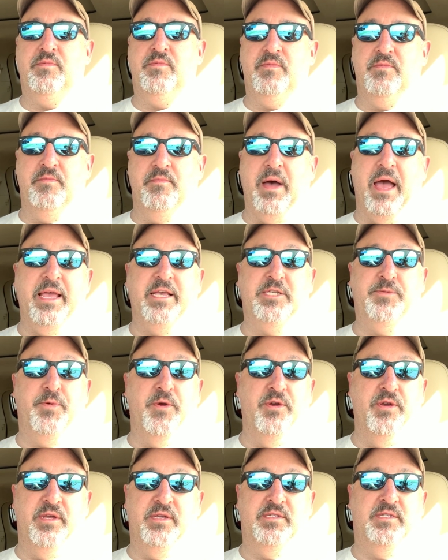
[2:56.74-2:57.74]
my
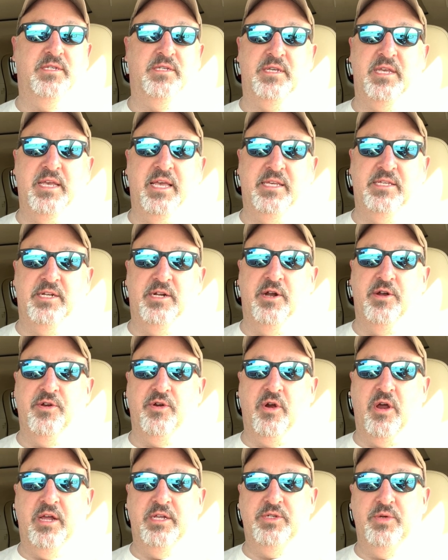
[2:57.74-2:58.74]
experience as an
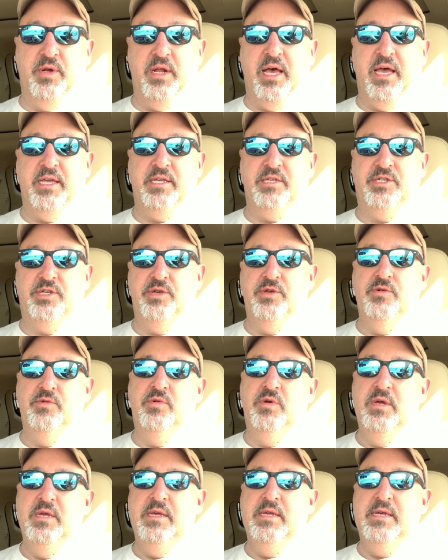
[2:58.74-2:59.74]
undergraduate at
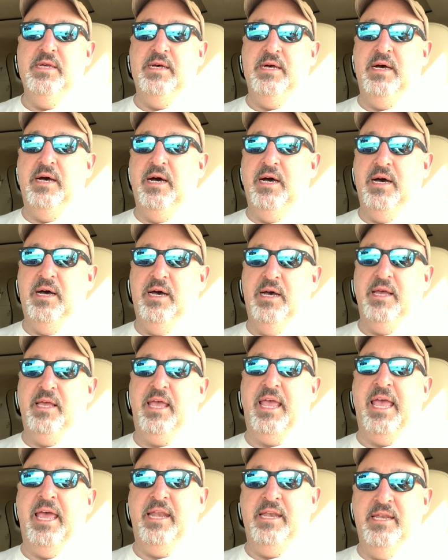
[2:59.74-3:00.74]
ISU
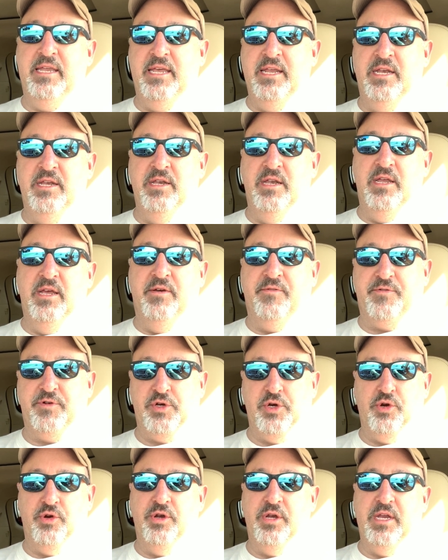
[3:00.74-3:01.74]
and in a
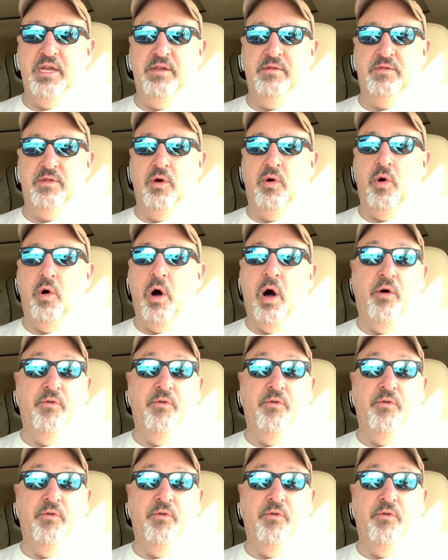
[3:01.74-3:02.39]
fraternity, all